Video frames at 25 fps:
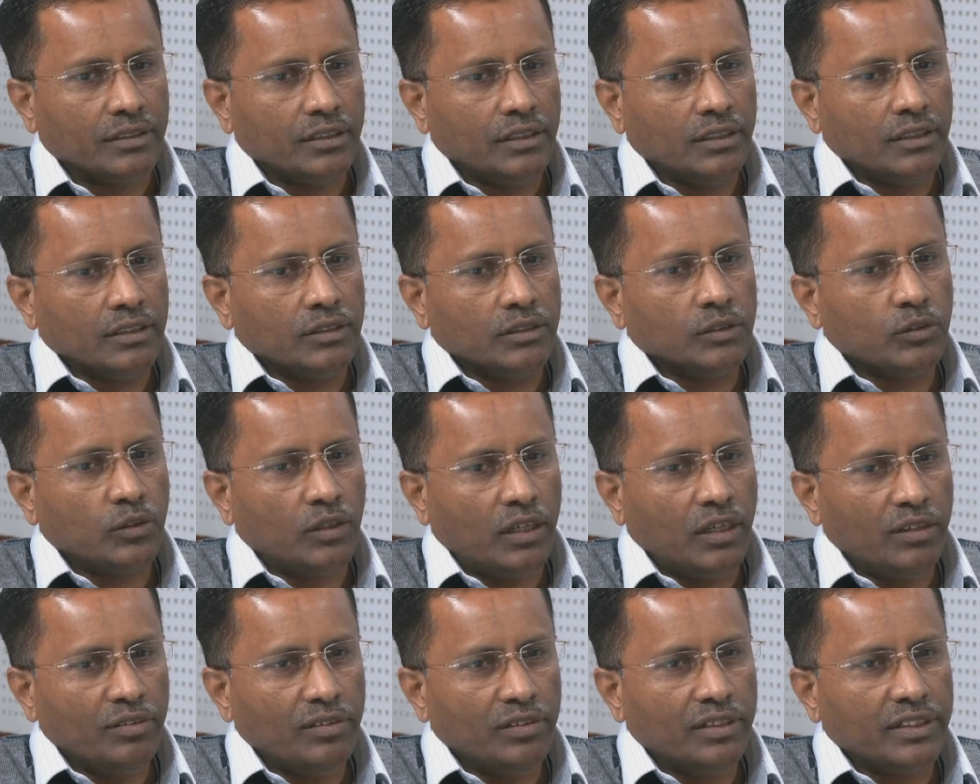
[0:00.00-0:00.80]
So I
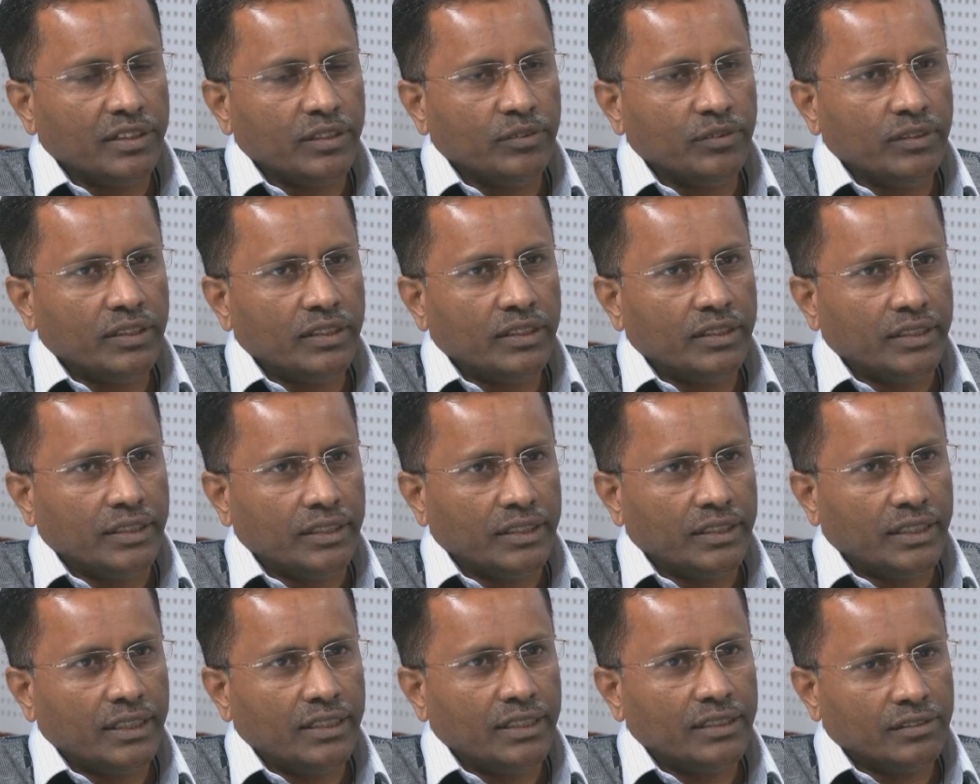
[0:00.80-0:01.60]
will give the
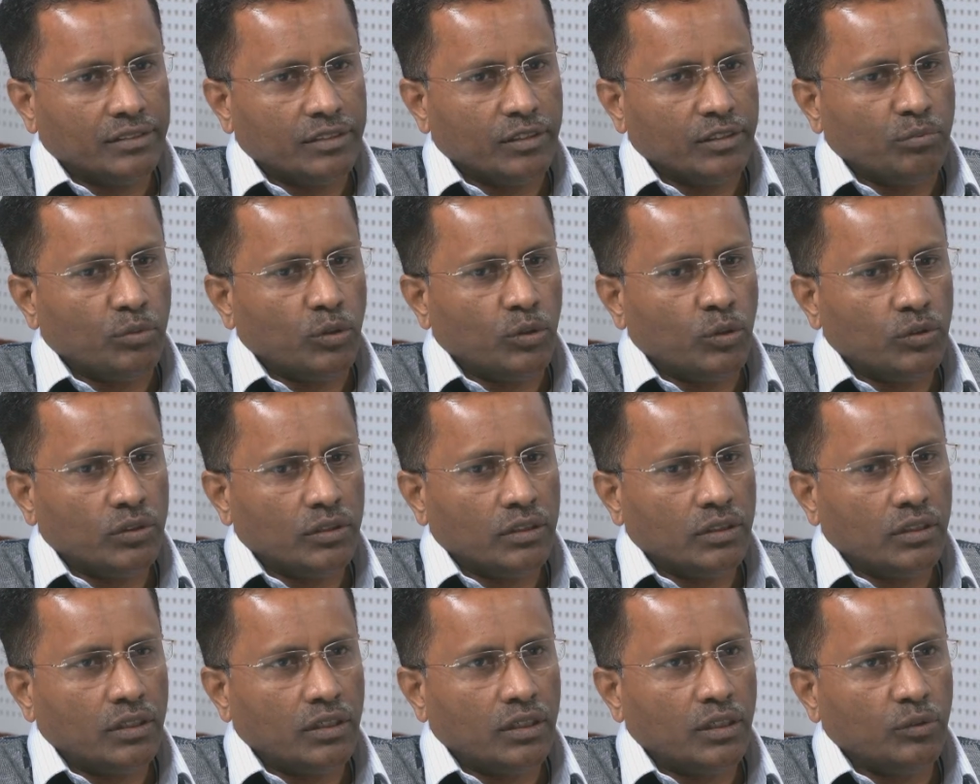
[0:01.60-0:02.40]
details about
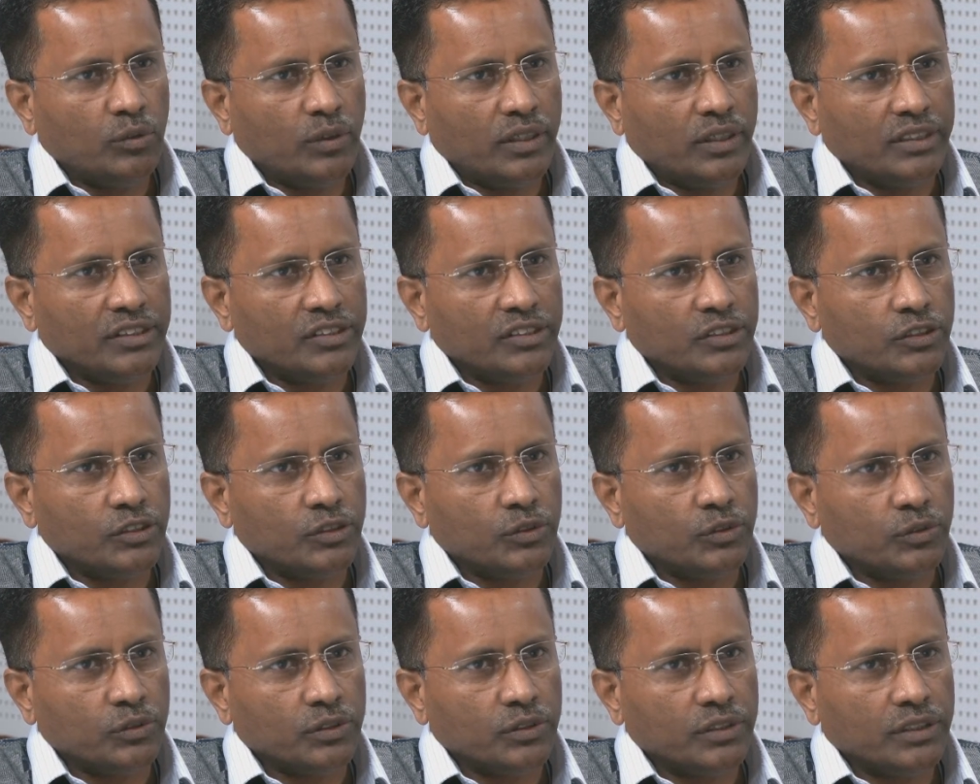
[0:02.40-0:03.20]
how an
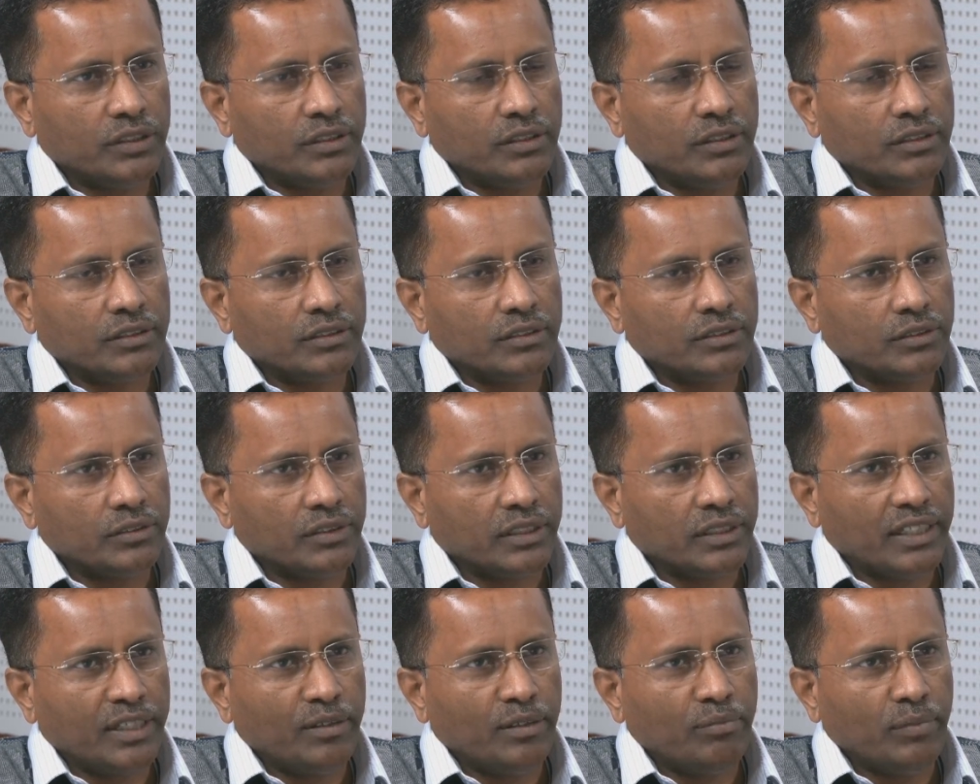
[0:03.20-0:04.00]
institution
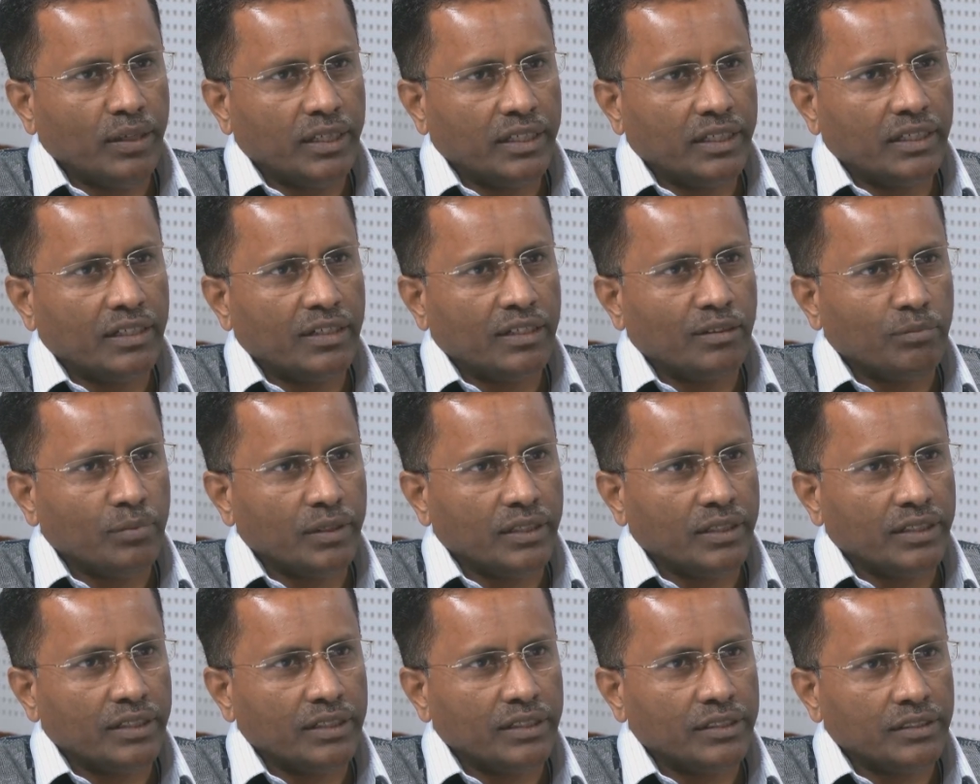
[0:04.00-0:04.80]
can make an
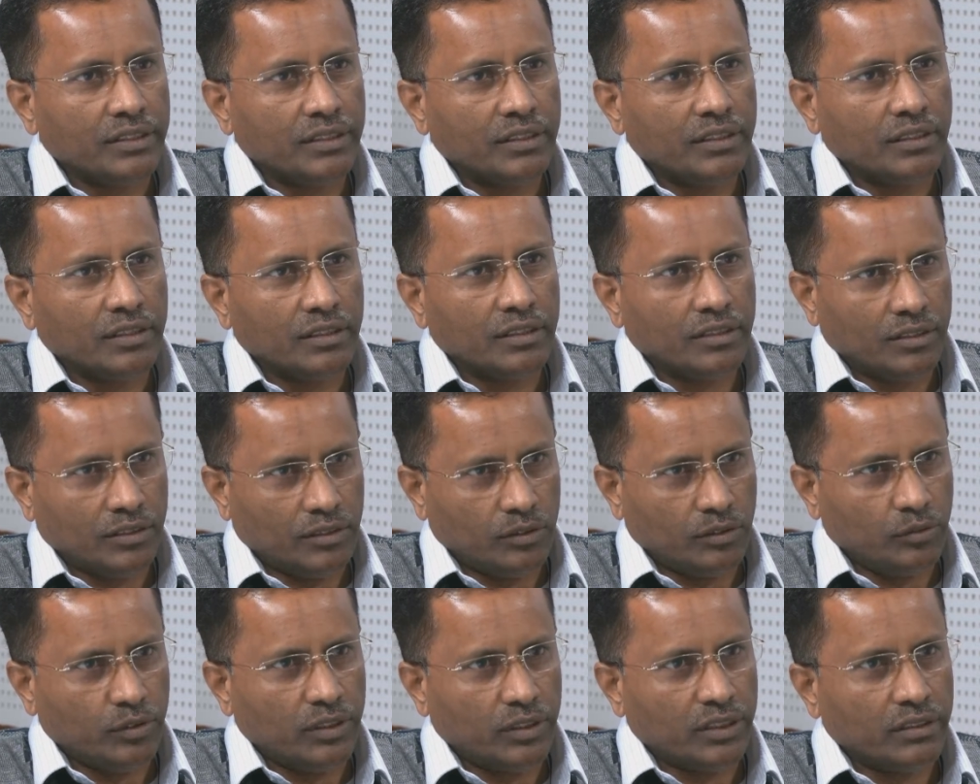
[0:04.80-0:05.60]
application
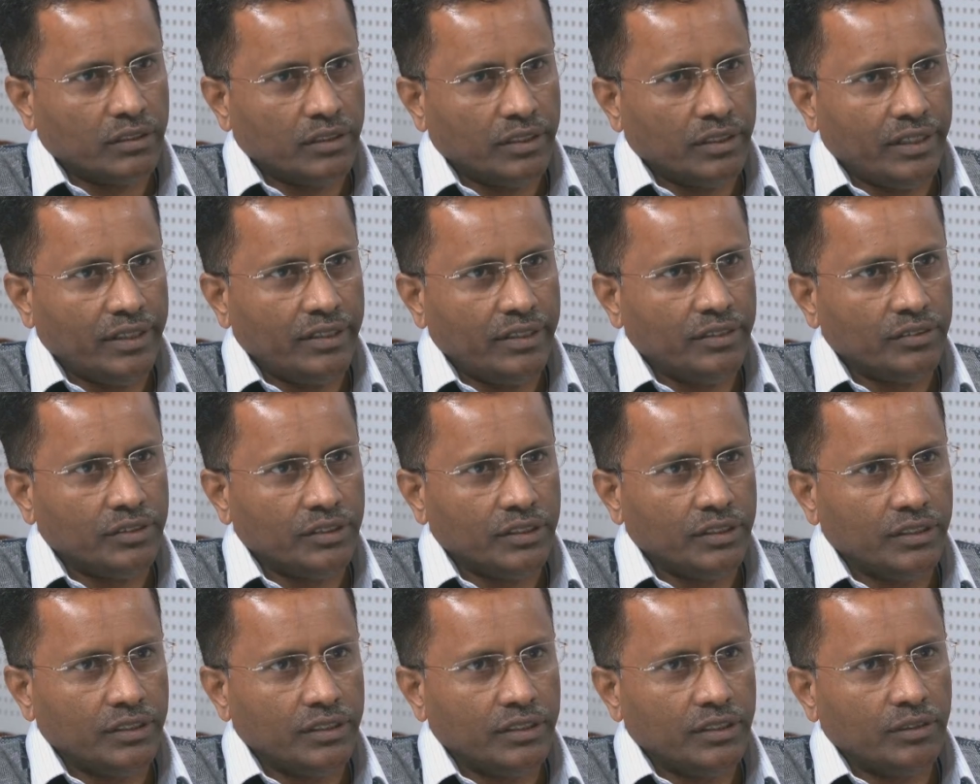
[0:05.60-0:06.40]
with the
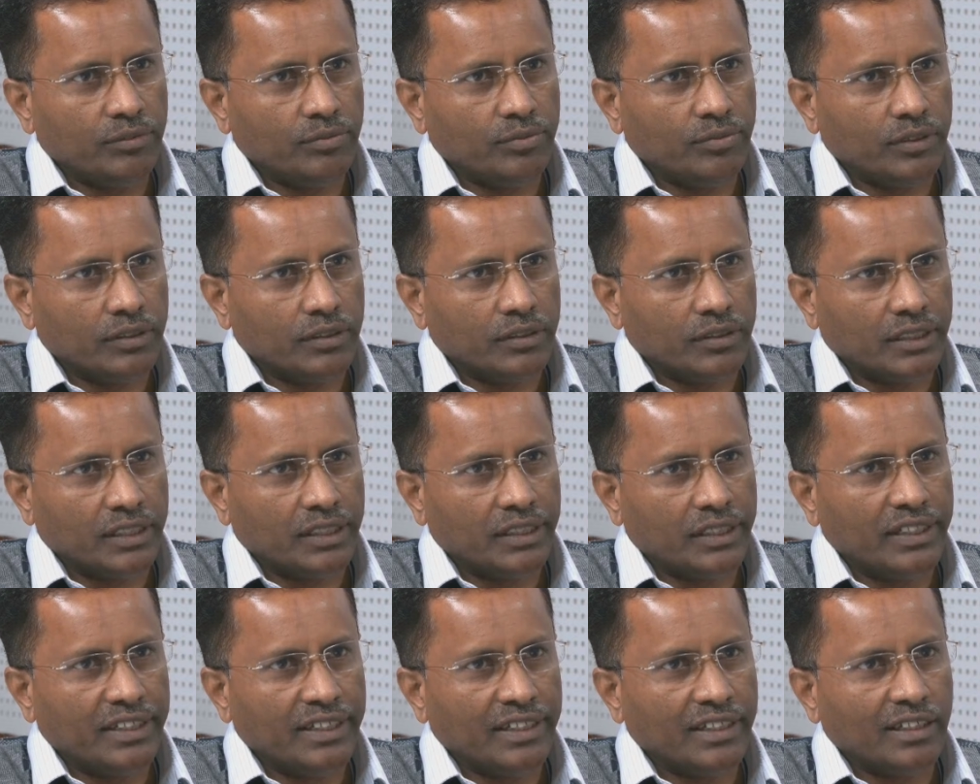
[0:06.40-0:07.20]
AICTE for
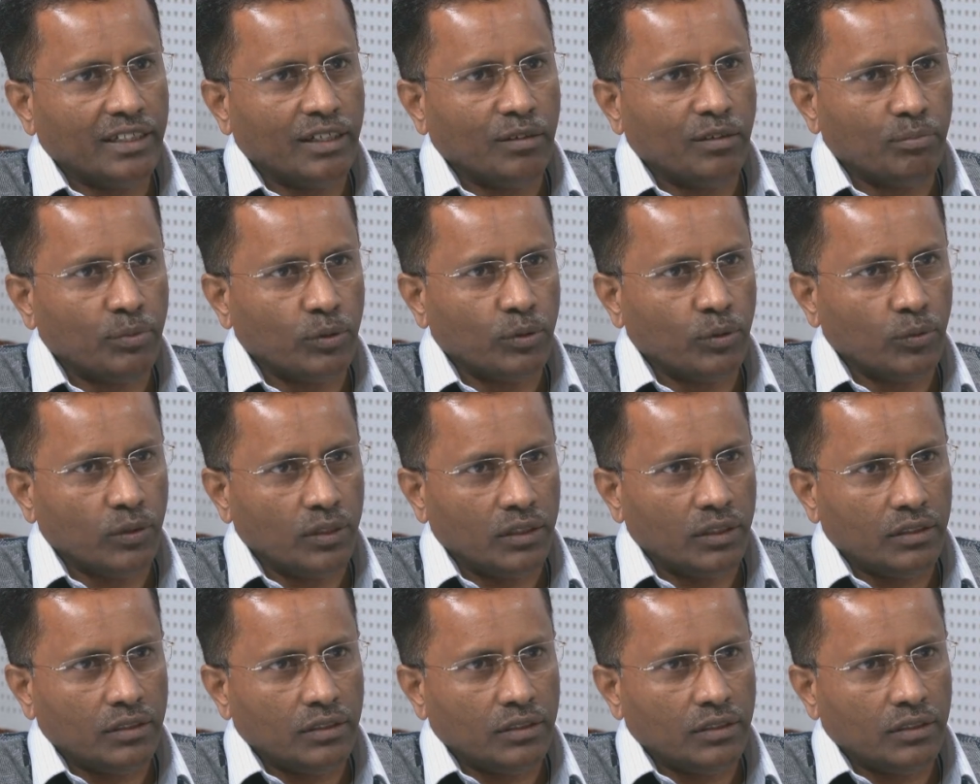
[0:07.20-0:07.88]
getting approval.